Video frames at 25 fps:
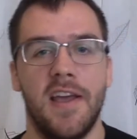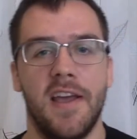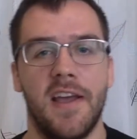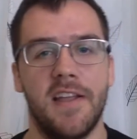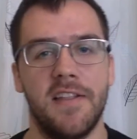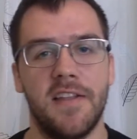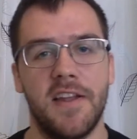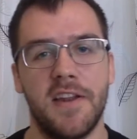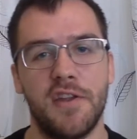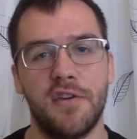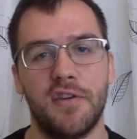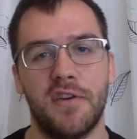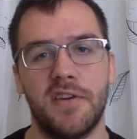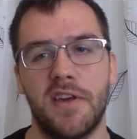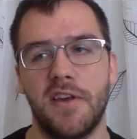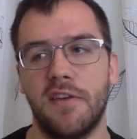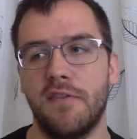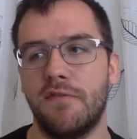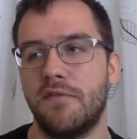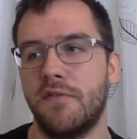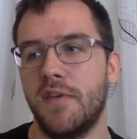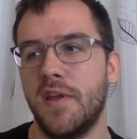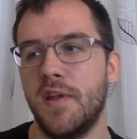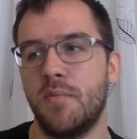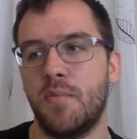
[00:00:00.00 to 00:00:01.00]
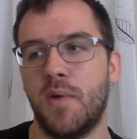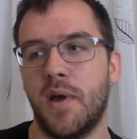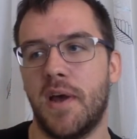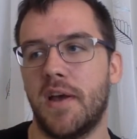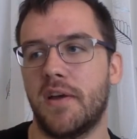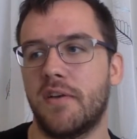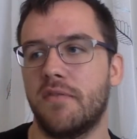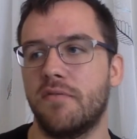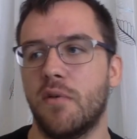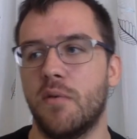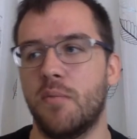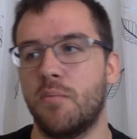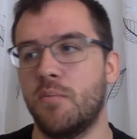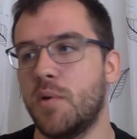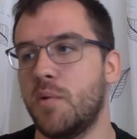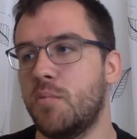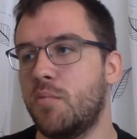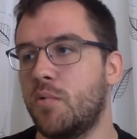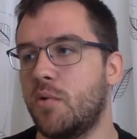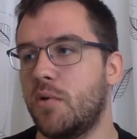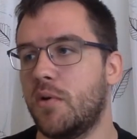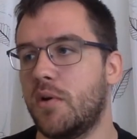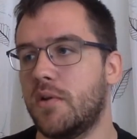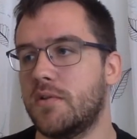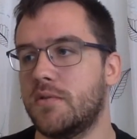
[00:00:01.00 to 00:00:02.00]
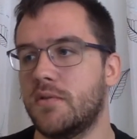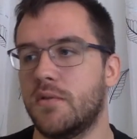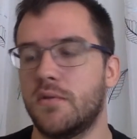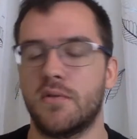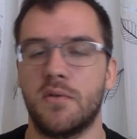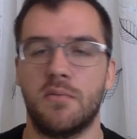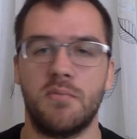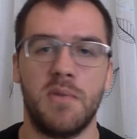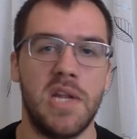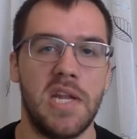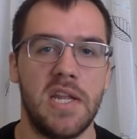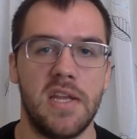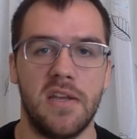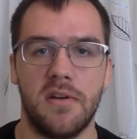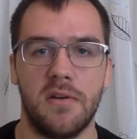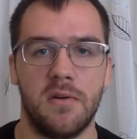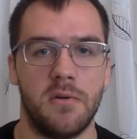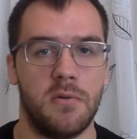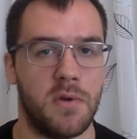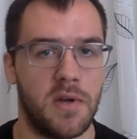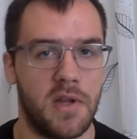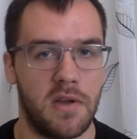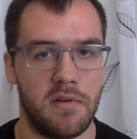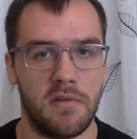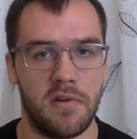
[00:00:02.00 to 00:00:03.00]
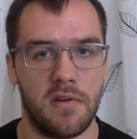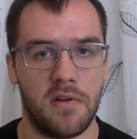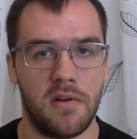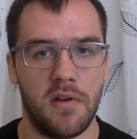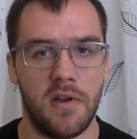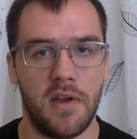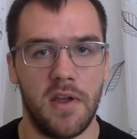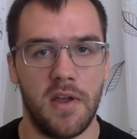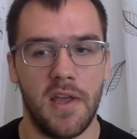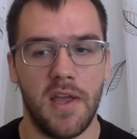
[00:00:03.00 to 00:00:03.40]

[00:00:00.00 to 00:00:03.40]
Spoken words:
And then you can get feedback from people on social media or whatever.